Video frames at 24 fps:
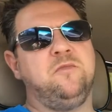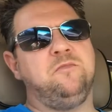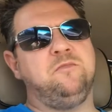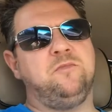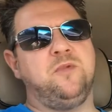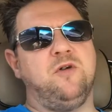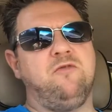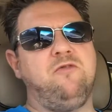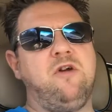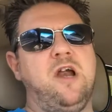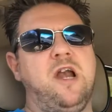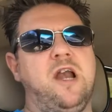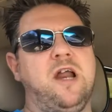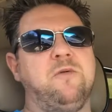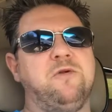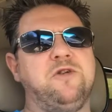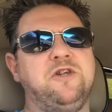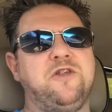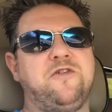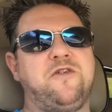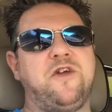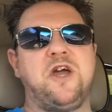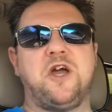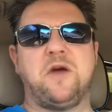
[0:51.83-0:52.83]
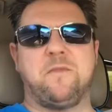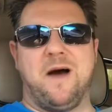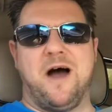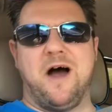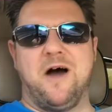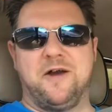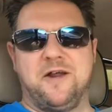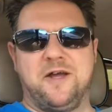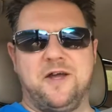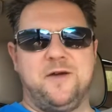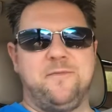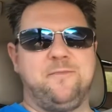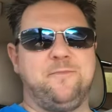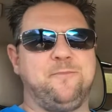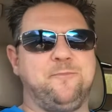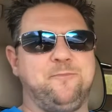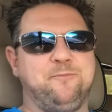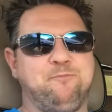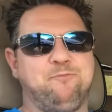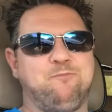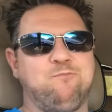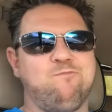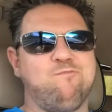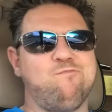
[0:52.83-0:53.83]
But really, when you think about it,
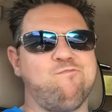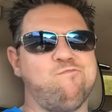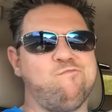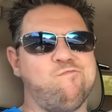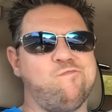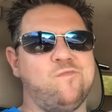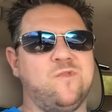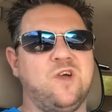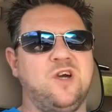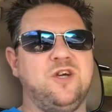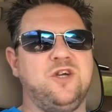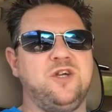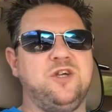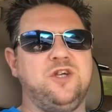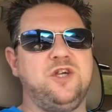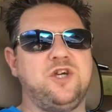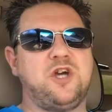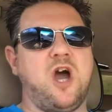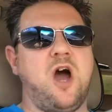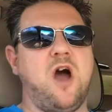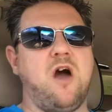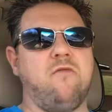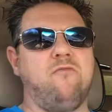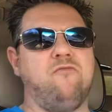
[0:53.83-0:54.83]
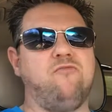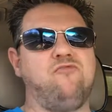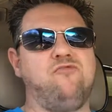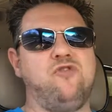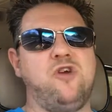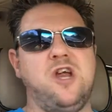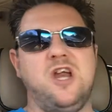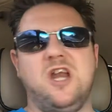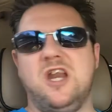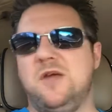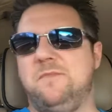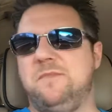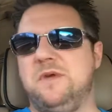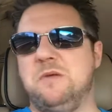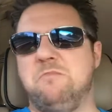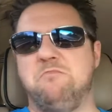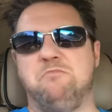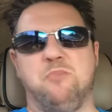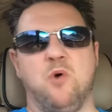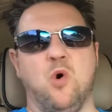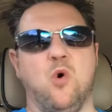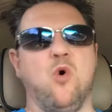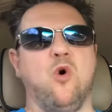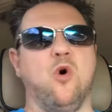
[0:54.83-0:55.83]
you can't really be
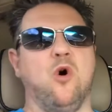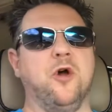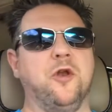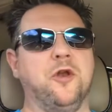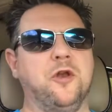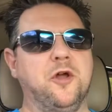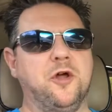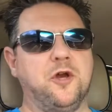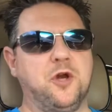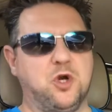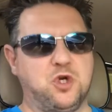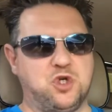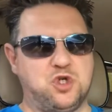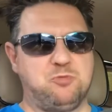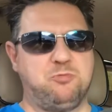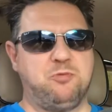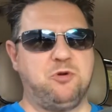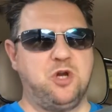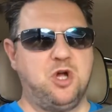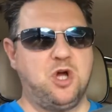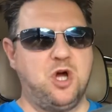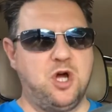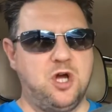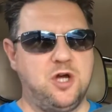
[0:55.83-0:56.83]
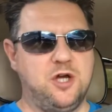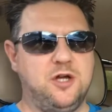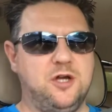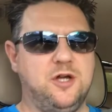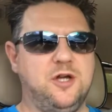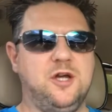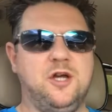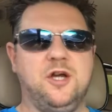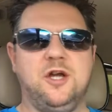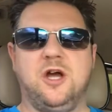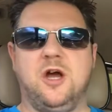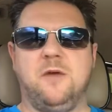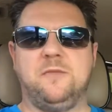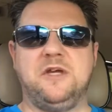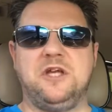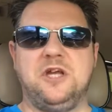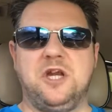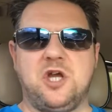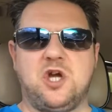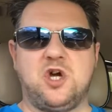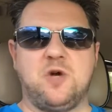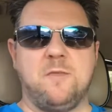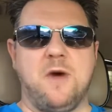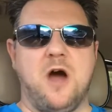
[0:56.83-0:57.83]
born an entrepreneur. I mean, you
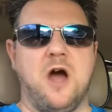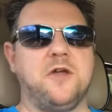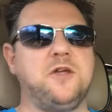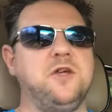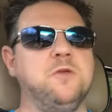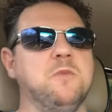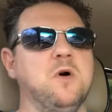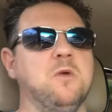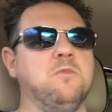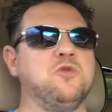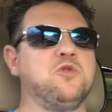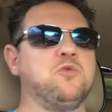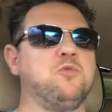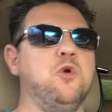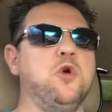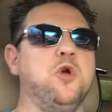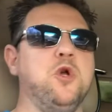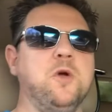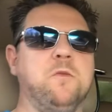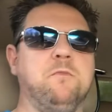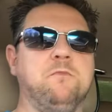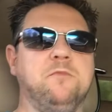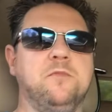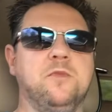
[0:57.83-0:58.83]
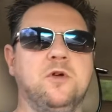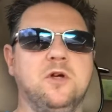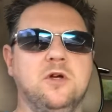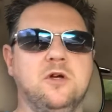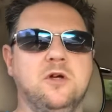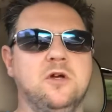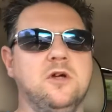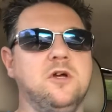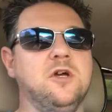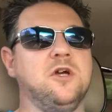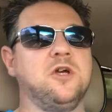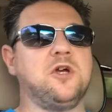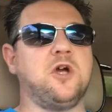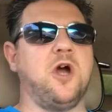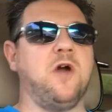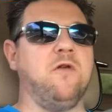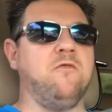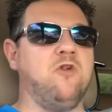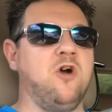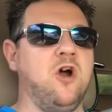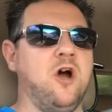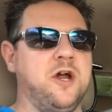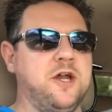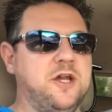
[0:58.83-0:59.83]
didn't come out your mum's womb
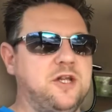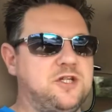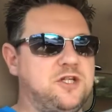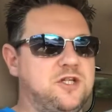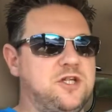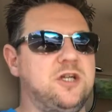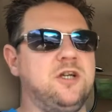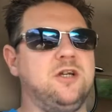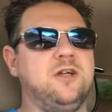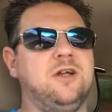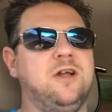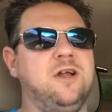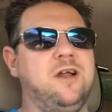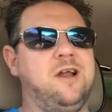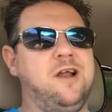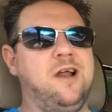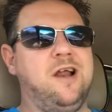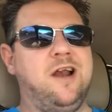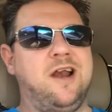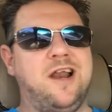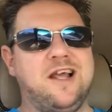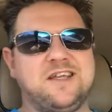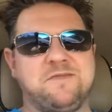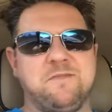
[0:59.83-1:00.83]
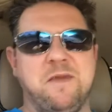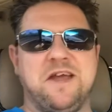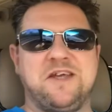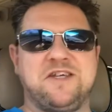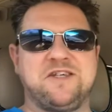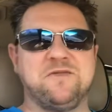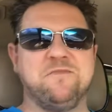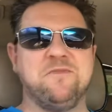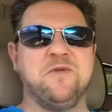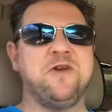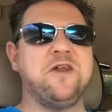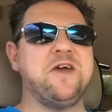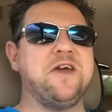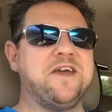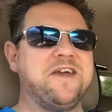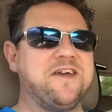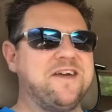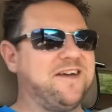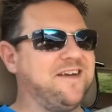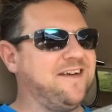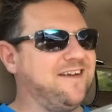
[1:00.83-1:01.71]
going, right, let's make some money.